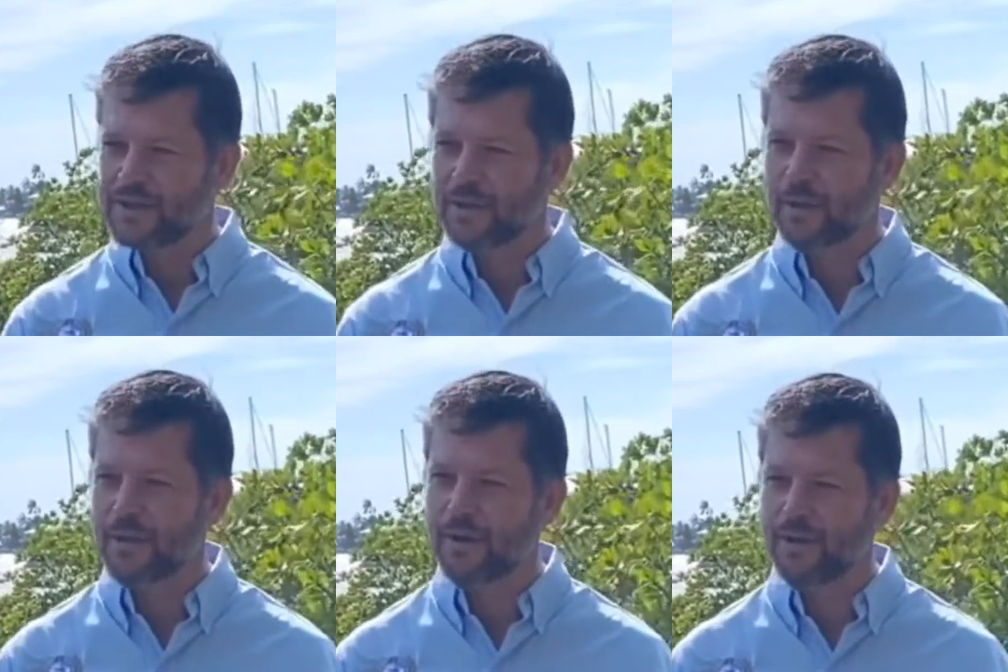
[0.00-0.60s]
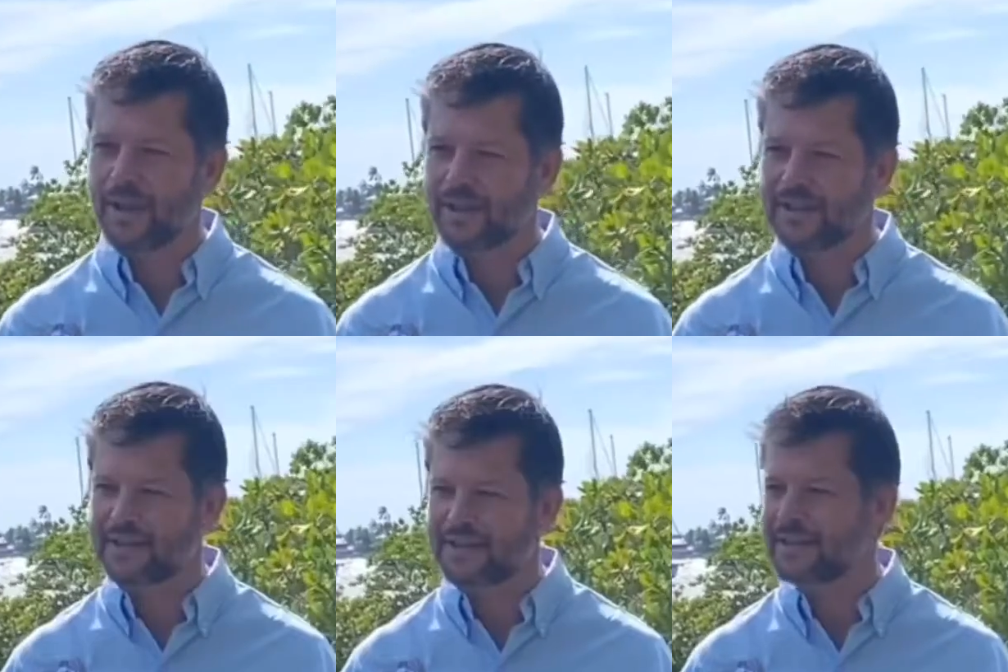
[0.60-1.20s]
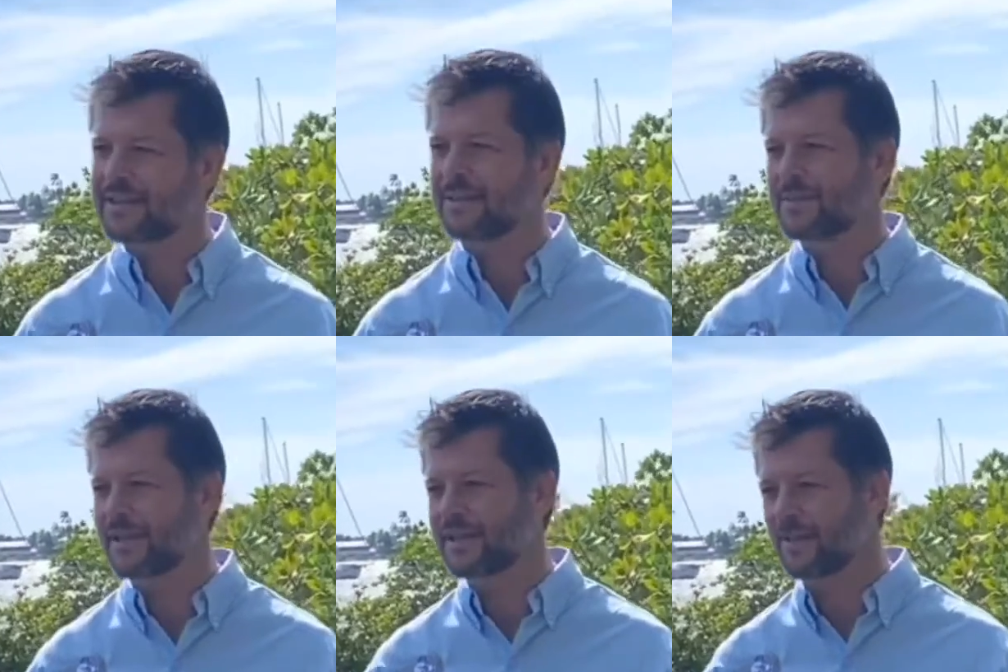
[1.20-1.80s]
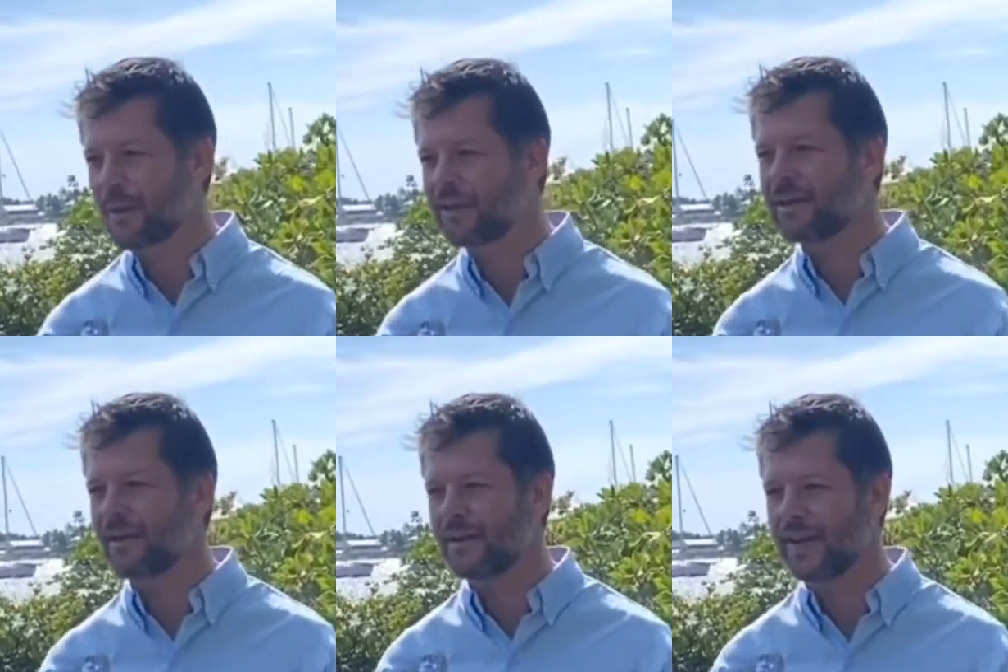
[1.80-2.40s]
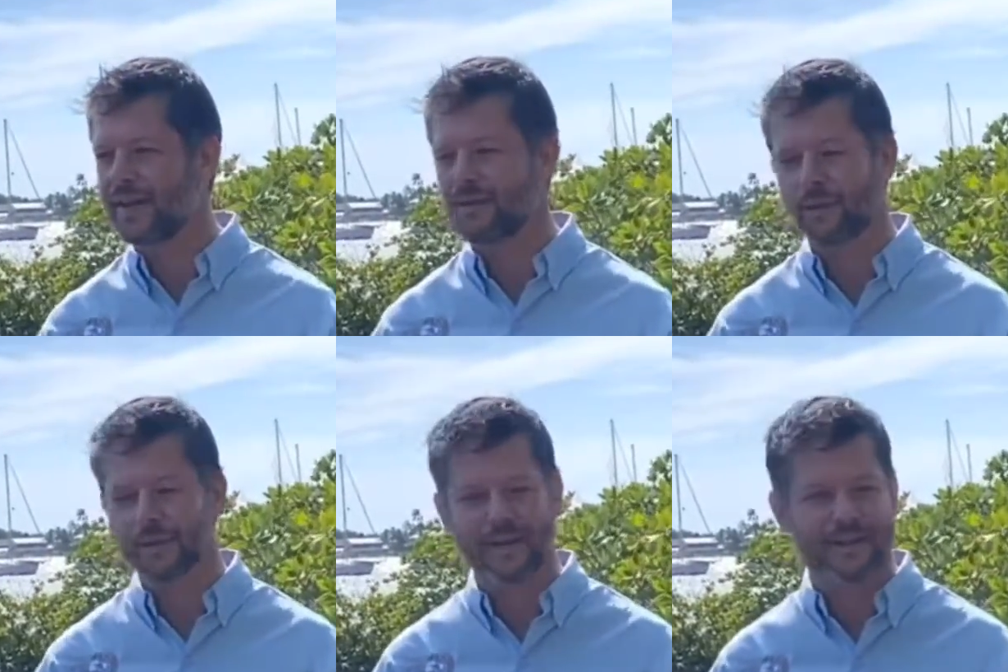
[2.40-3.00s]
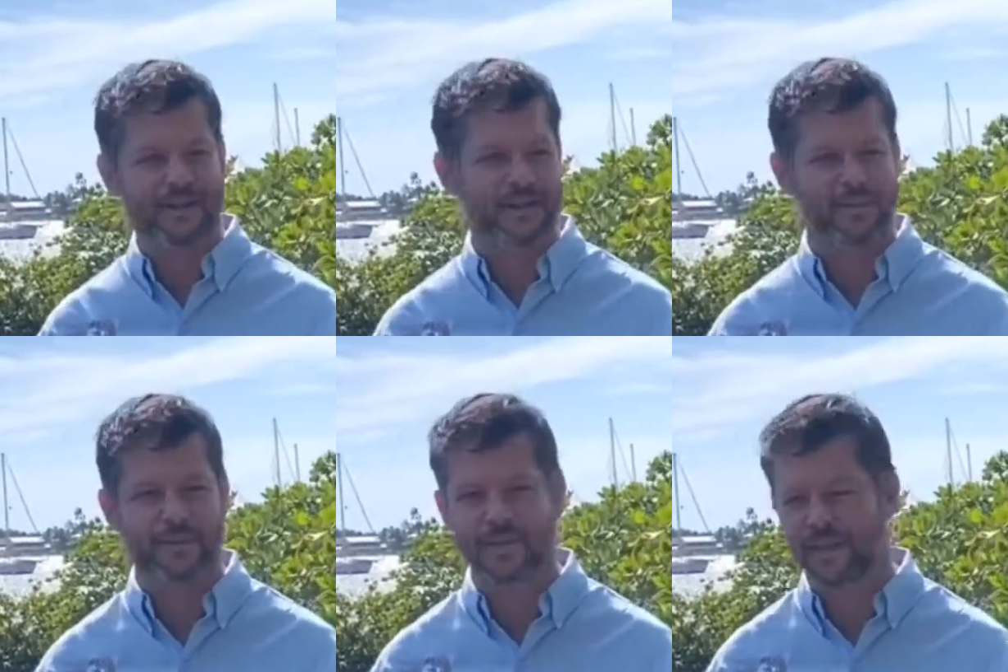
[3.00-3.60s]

so low that the systems that depend on that, the organisms,